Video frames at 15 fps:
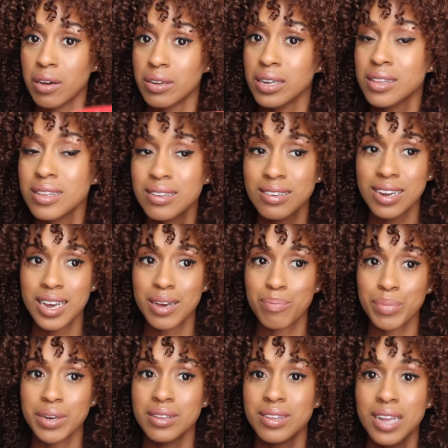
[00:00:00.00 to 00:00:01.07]
It doesn't stink,
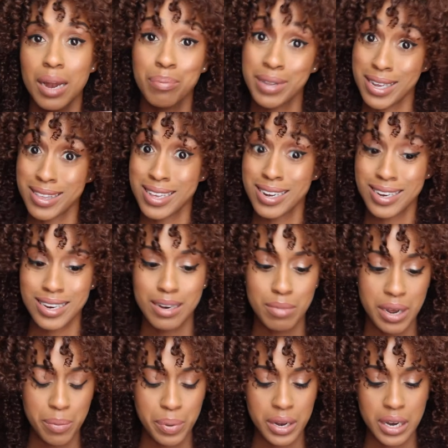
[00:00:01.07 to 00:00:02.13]
but it's not pleasant in
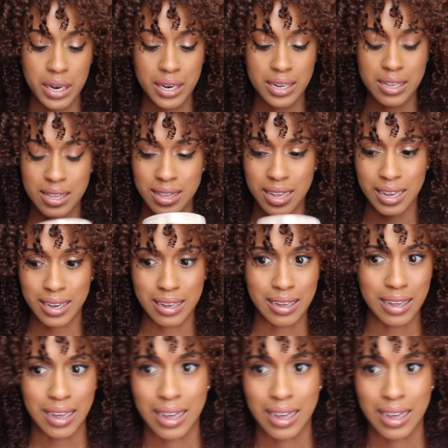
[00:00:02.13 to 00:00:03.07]
my opinion. It's like...